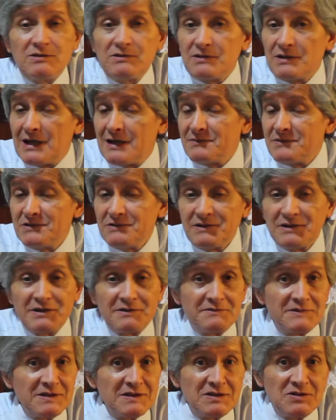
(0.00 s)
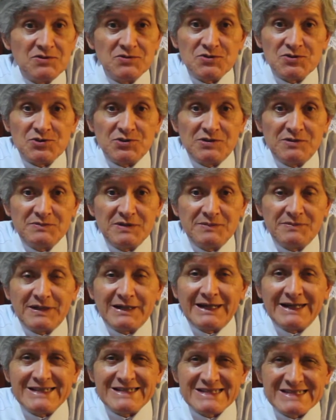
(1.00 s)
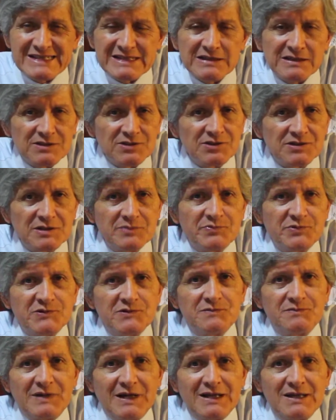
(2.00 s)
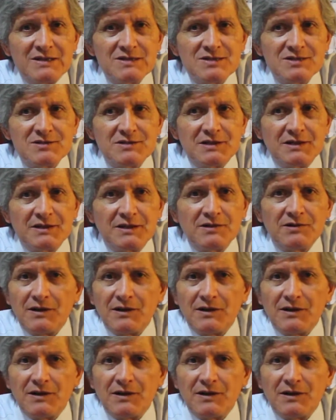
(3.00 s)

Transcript: I'm doing everything you told me, but I still don't improve my listening.